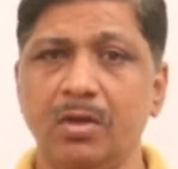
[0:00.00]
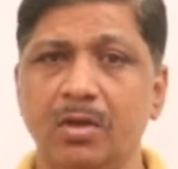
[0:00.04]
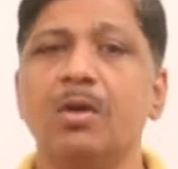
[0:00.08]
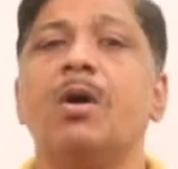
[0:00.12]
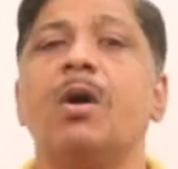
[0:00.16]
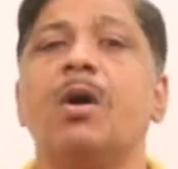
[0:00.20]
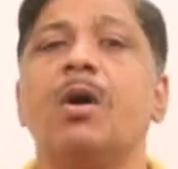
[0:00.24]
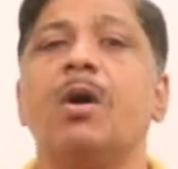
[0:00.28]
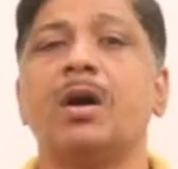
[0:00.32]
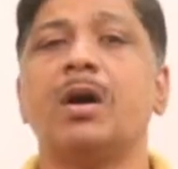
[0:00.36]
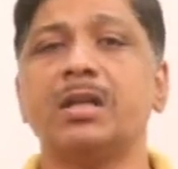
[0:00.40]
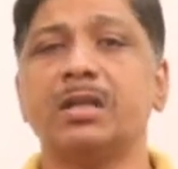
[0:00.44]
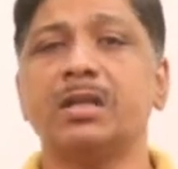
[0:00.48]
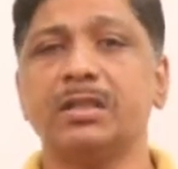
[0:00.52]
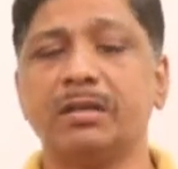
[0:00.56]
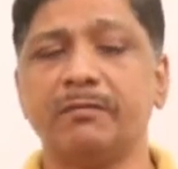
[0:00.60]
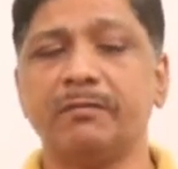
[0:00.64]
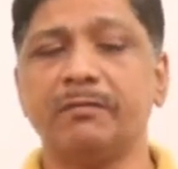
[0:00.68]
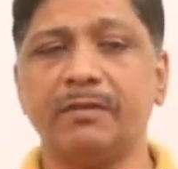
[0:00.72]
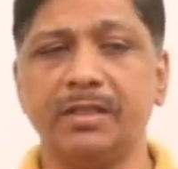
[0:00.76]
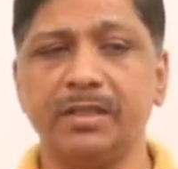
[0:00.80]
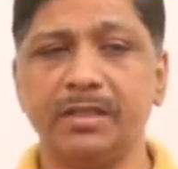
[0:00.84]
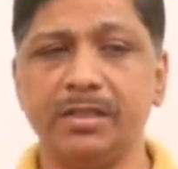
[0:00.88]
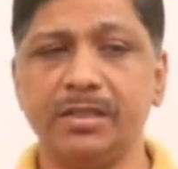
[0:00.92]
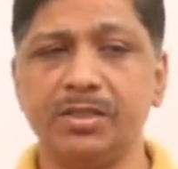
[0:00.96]
or
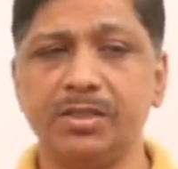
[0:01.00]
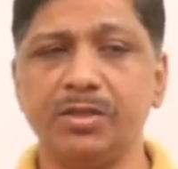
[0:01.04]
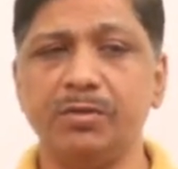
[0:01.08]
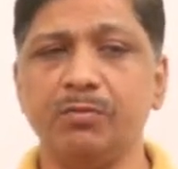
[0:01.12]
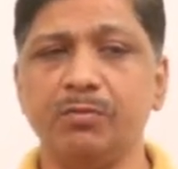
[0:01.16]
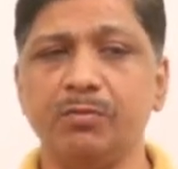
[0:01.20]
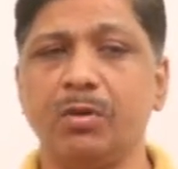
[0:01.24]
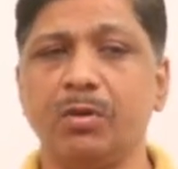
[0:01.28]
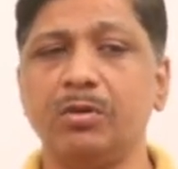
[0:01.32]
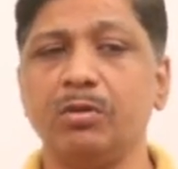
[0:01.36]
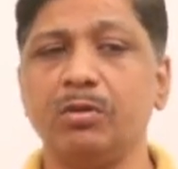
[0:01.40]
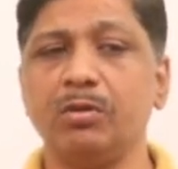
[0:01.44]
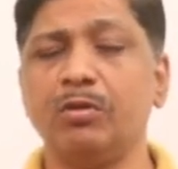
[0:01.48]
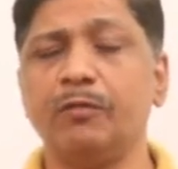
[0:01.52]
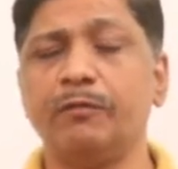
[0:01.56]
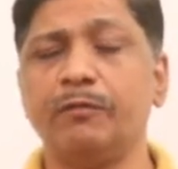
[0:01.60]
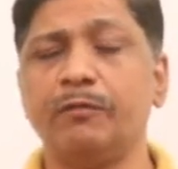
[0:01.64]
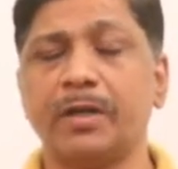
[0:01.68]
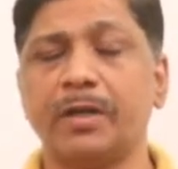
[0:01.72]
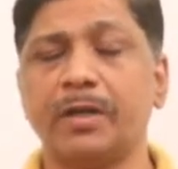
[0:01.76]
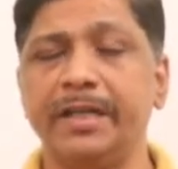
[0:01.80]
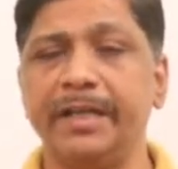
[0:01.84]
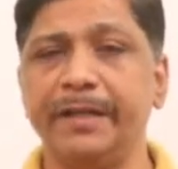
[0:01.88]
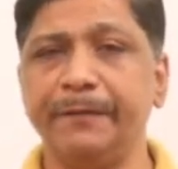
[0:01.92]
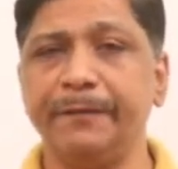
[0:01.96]
otherwise you want to go
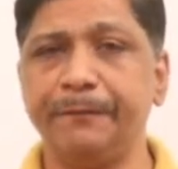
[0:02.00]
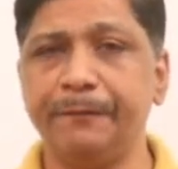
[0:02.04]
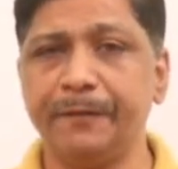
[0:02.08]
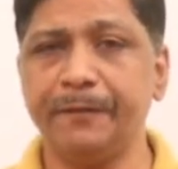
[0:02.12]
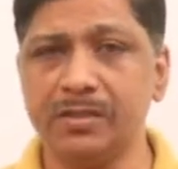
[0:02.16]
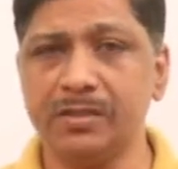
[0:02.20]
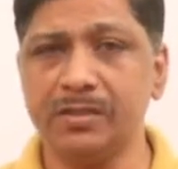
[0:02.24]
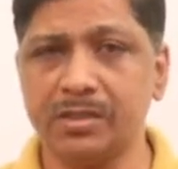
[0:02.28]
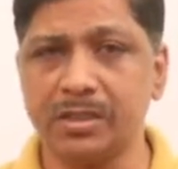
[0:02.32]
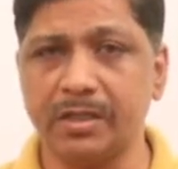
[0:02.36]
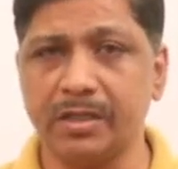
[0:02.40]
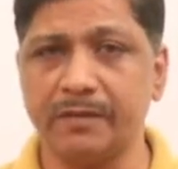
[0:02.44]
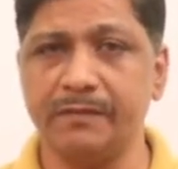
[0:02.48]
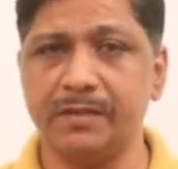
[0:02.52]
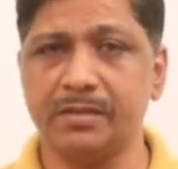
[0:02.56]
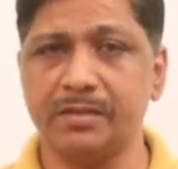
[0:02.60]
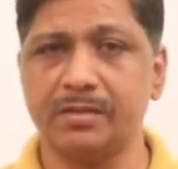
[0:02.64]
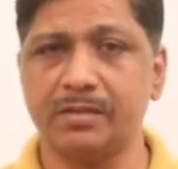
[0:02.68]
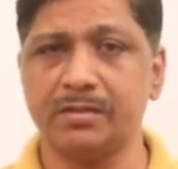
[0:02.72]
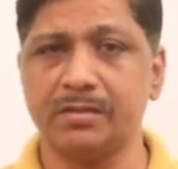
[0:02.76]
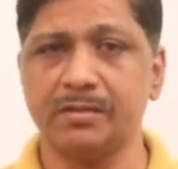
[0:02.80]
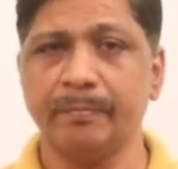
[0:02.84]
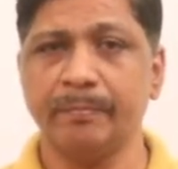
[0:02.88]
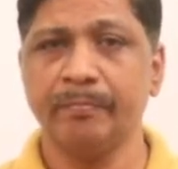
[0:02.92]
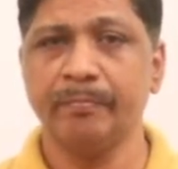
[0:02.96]
for defense
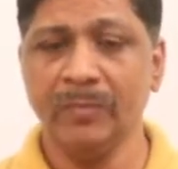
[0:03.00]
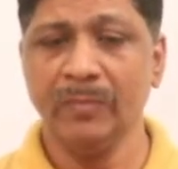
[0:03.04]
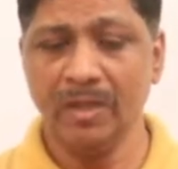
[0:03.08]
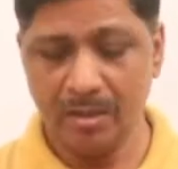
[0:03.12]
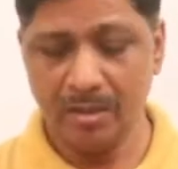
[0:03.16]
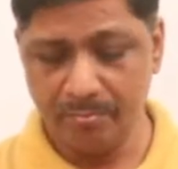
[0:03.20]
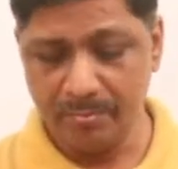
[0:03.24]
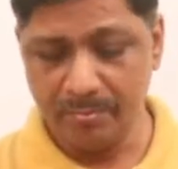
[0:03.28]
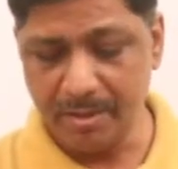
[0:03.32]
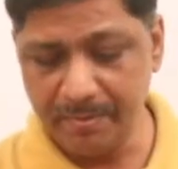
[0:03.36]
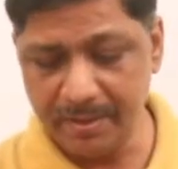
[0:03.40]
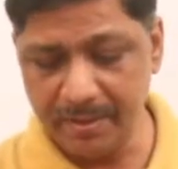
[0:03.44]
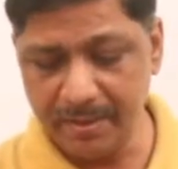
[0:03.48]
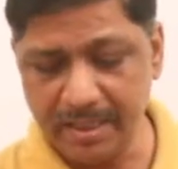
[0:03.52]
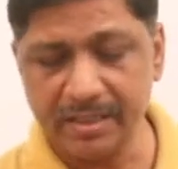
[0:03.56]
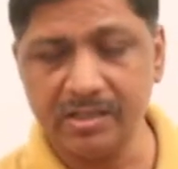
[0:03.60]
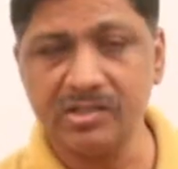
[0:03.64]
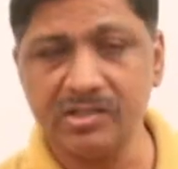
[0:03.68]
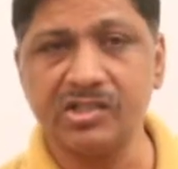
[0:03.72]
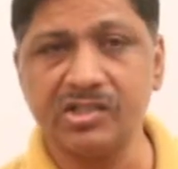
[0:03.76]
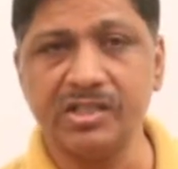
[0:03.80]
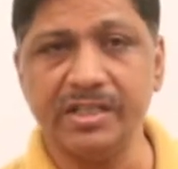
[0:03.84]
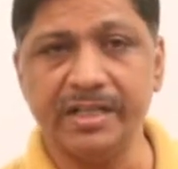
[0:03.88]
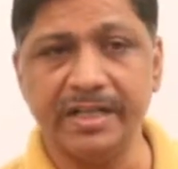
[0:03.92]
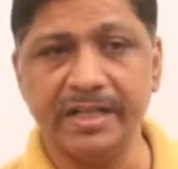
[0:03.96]
services, maybe like
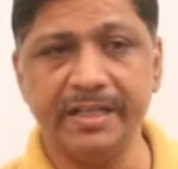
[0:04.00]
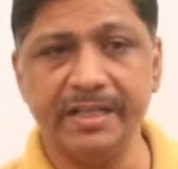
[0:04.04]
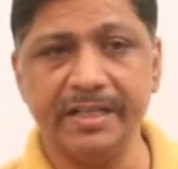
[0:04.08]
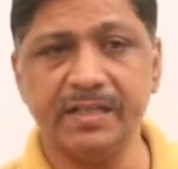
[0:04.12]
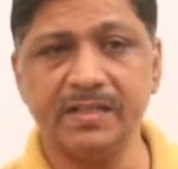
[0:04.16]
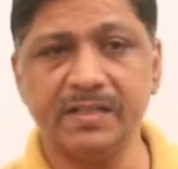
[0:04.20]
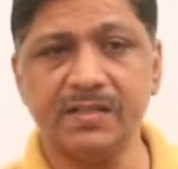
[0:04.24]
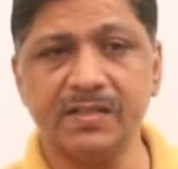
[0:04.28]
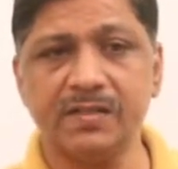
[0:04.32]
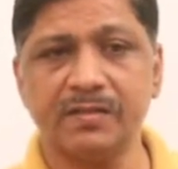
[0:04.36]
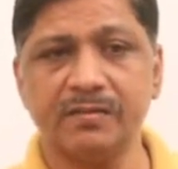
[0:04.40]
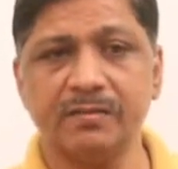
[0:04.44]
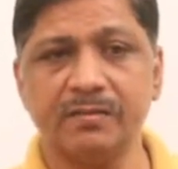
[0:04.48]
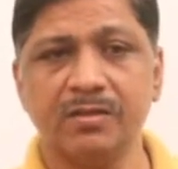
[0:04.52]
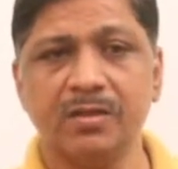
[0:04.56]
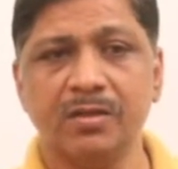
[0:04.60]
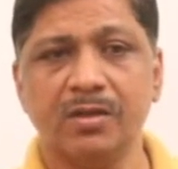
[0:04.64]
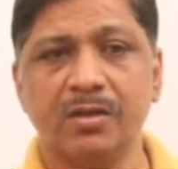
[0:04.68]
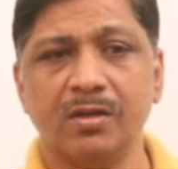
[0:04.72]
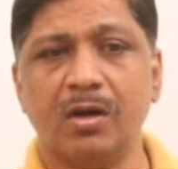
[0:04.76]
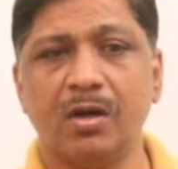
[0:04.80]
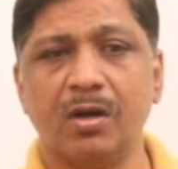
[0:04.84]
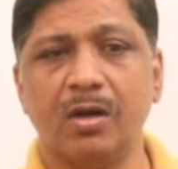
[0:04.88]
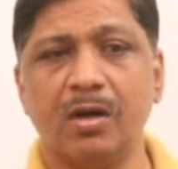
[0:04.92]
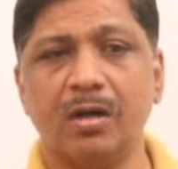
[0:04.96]
CDS
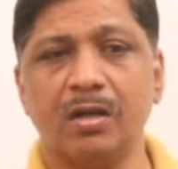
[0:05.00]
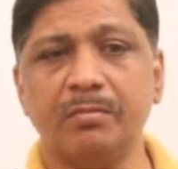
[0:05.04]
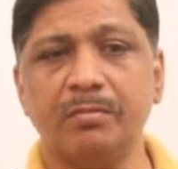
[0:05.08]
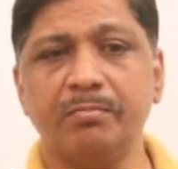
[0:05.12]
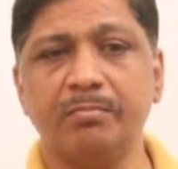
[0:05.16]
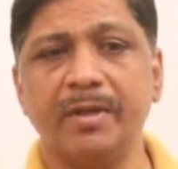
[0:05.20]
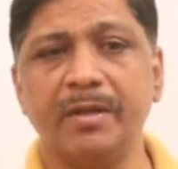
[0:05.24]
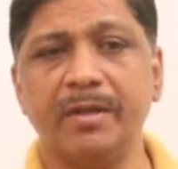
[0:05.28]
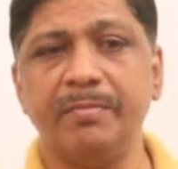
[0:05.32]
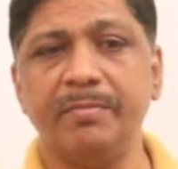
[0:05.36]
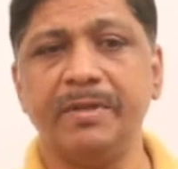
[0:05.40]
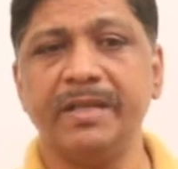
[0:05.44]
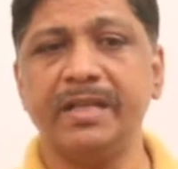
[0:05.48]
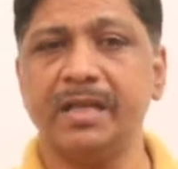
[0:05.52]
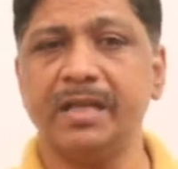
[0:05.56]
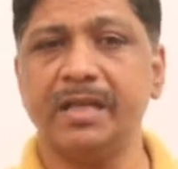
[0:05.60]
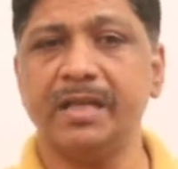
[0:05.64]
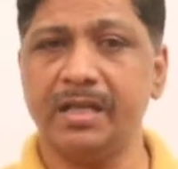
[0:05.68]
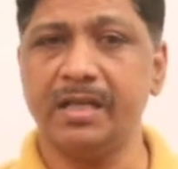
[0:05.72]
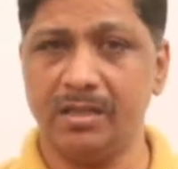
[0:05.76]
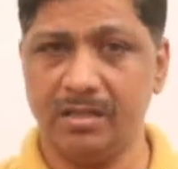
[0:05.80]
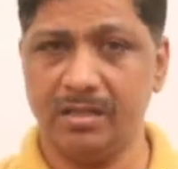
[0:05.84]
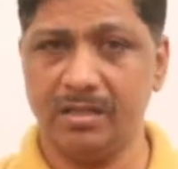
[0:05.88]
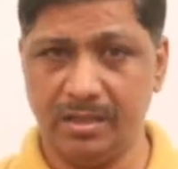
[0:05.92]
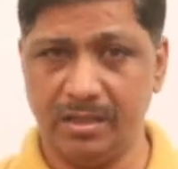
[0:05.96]
or
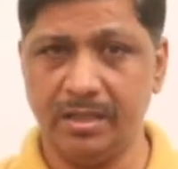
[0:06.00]
maybe